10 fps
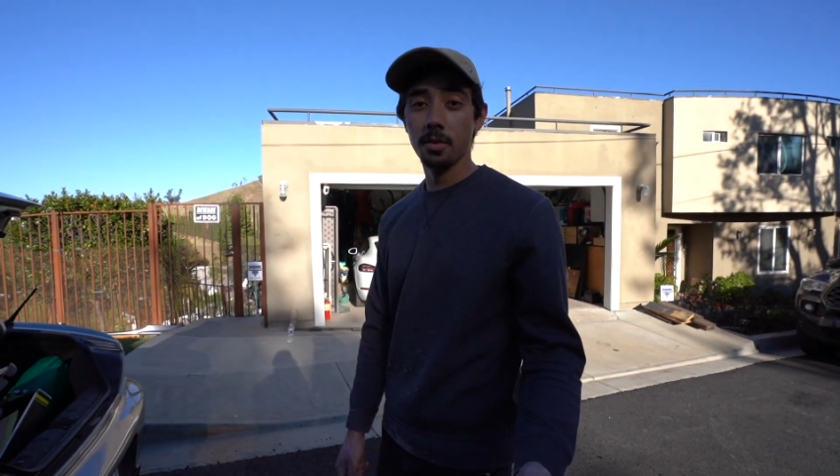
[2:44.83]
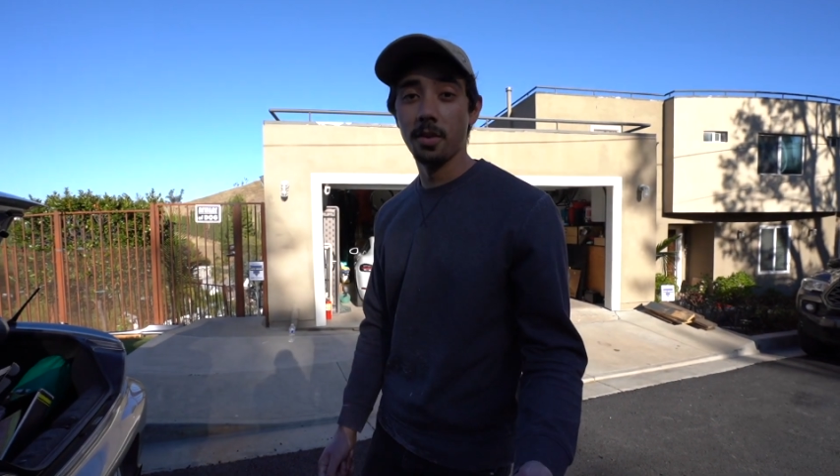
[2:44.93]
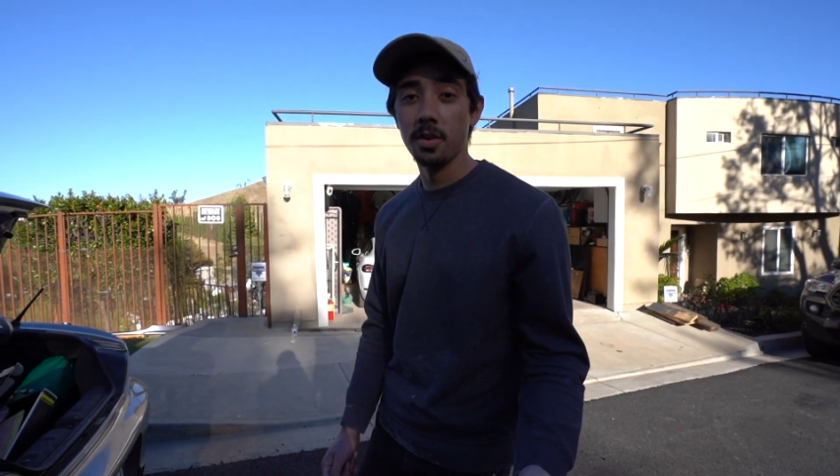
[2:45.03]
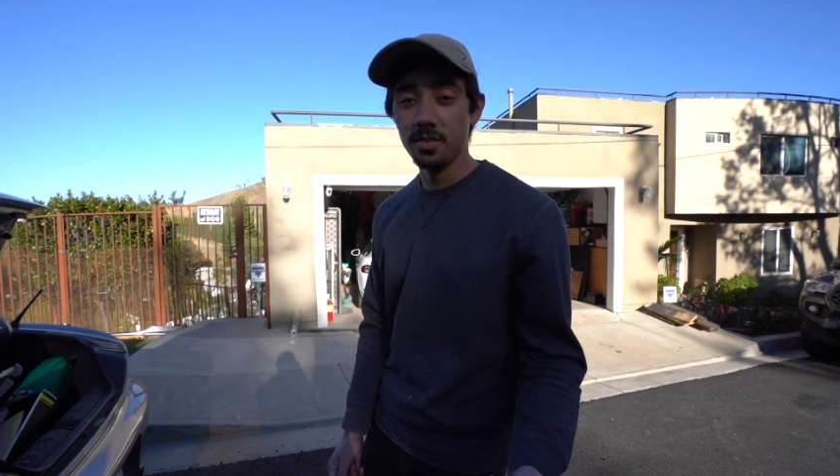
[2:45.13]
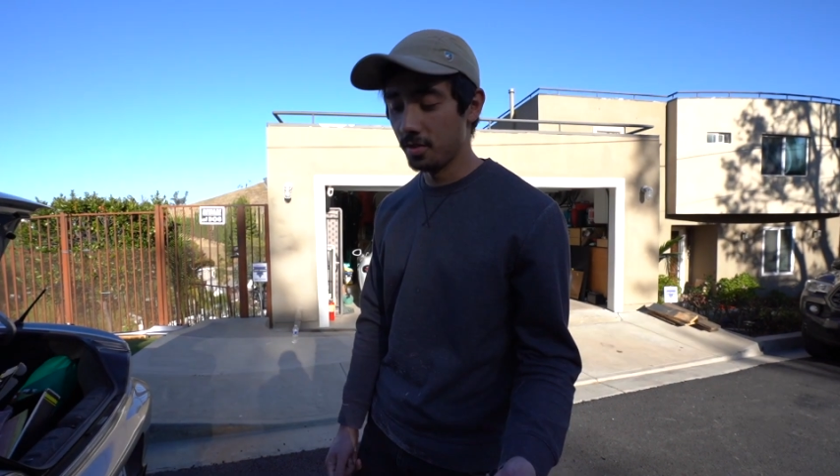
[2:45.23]

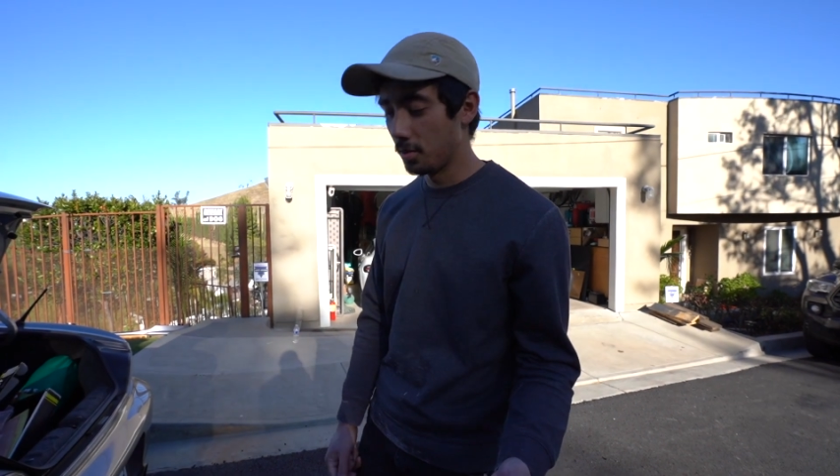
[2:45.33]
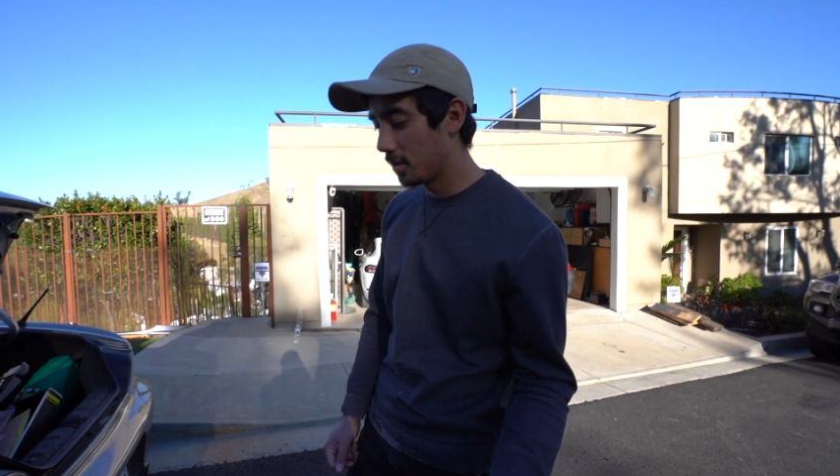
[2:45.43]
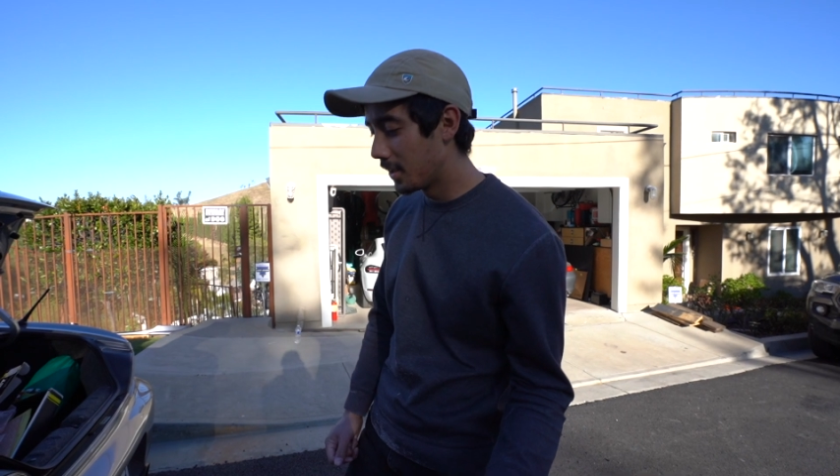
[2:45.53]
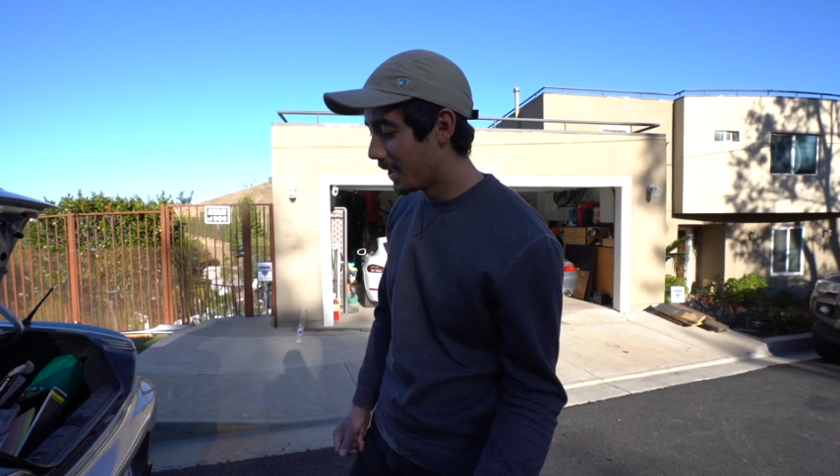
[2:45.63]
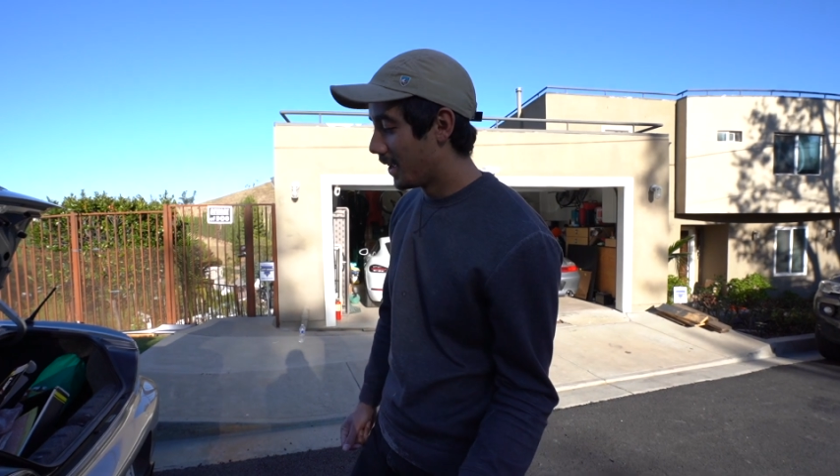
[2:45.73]
very
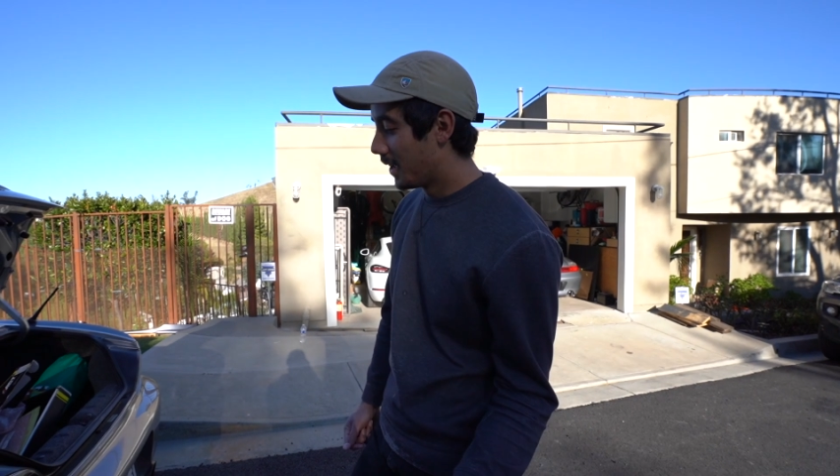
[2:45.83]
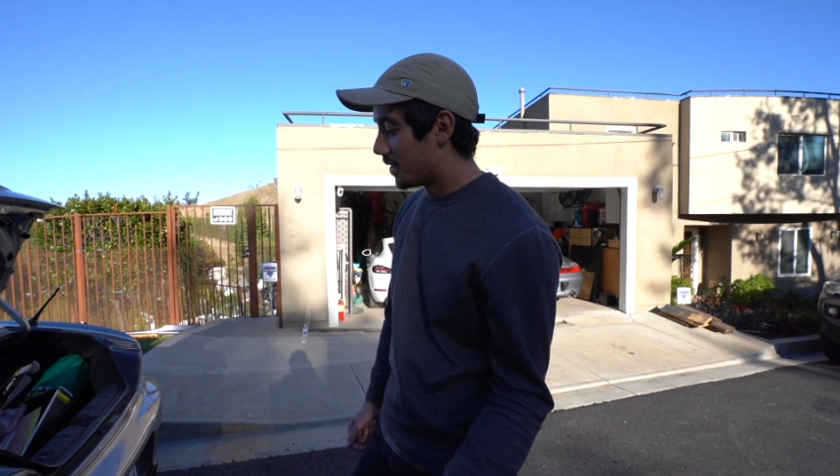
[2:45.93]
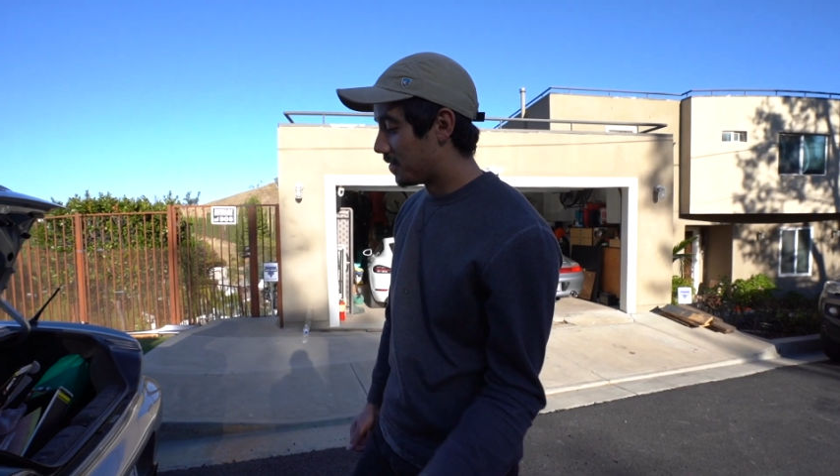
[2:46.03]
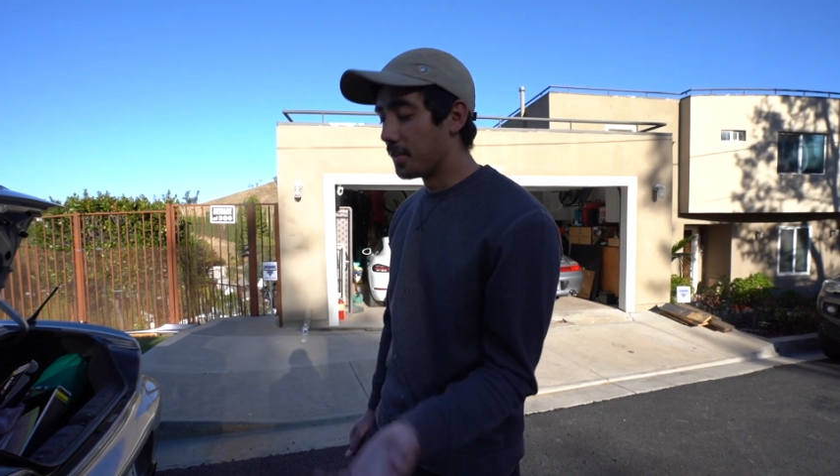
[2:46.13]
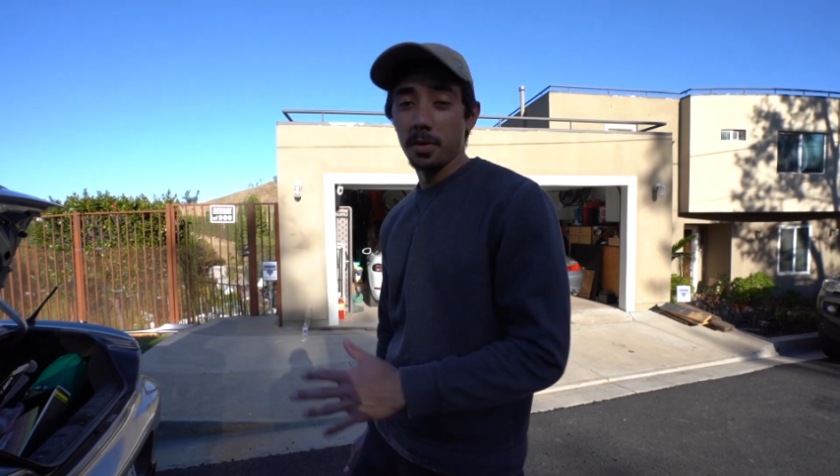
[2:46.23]
soon,
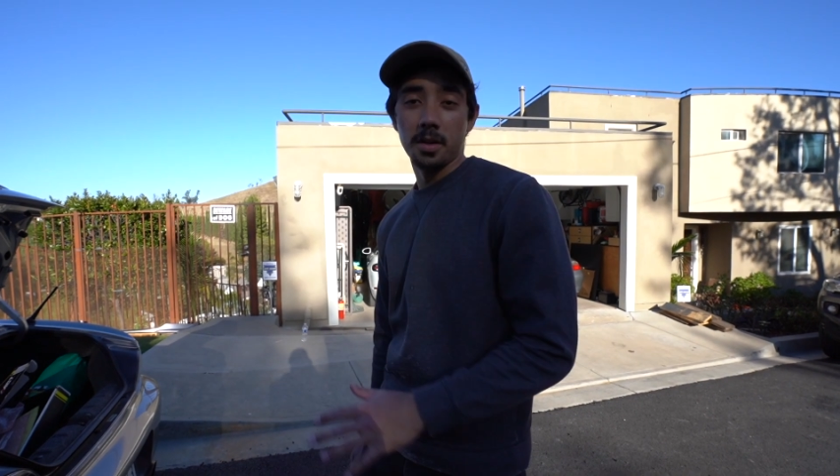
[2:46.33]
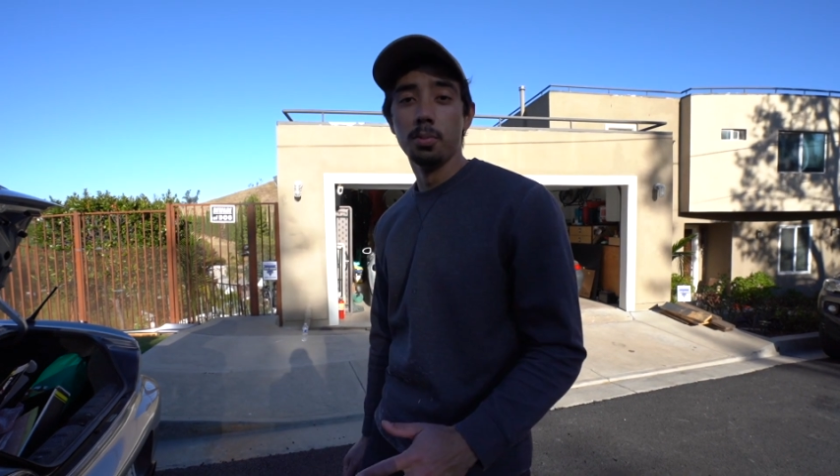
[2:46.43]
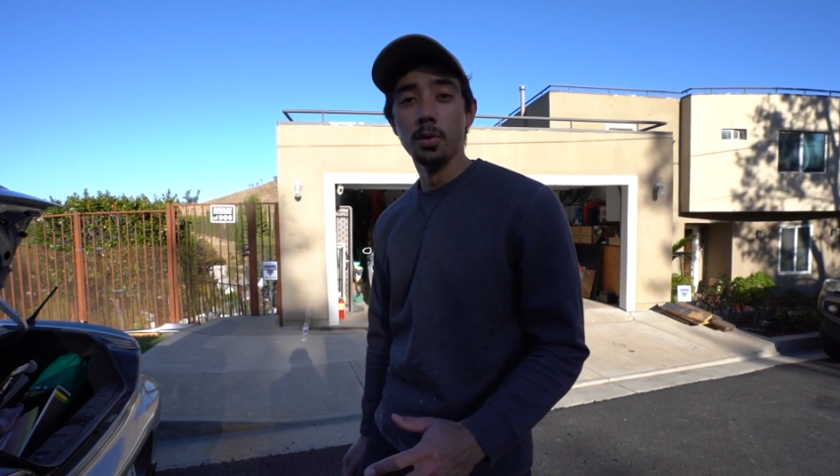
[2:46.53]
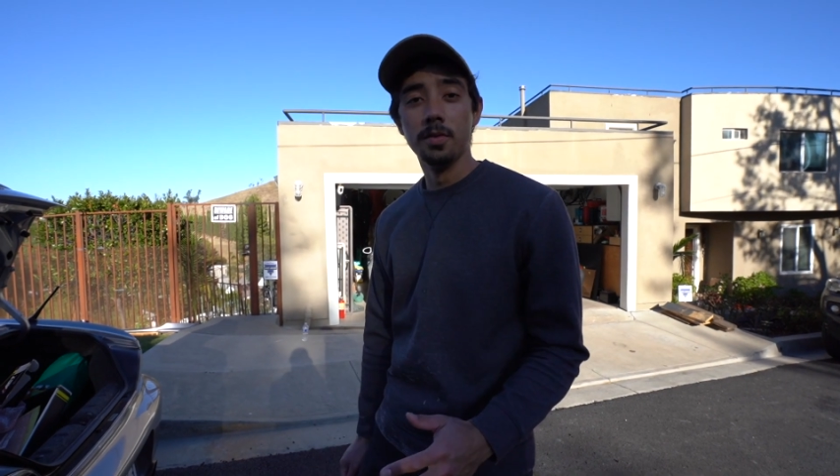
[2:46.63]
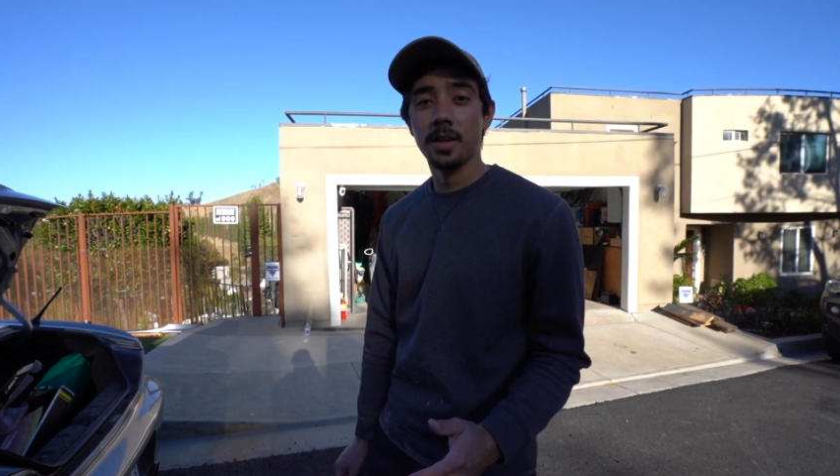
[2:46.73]
see if we can
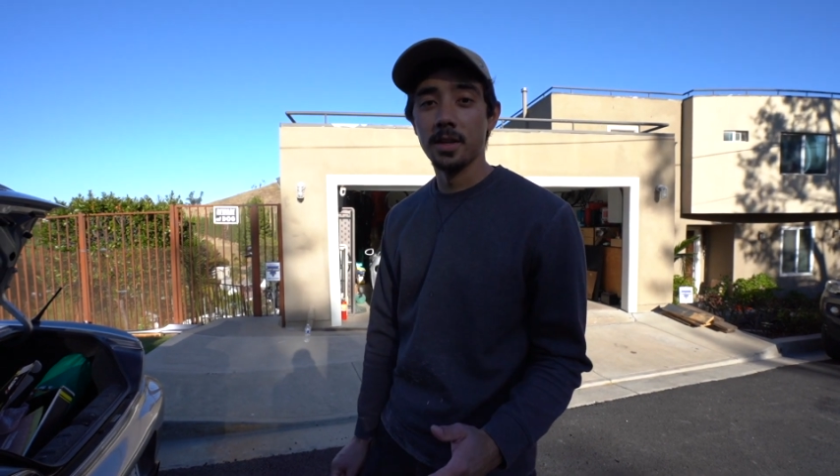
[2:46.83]
improve on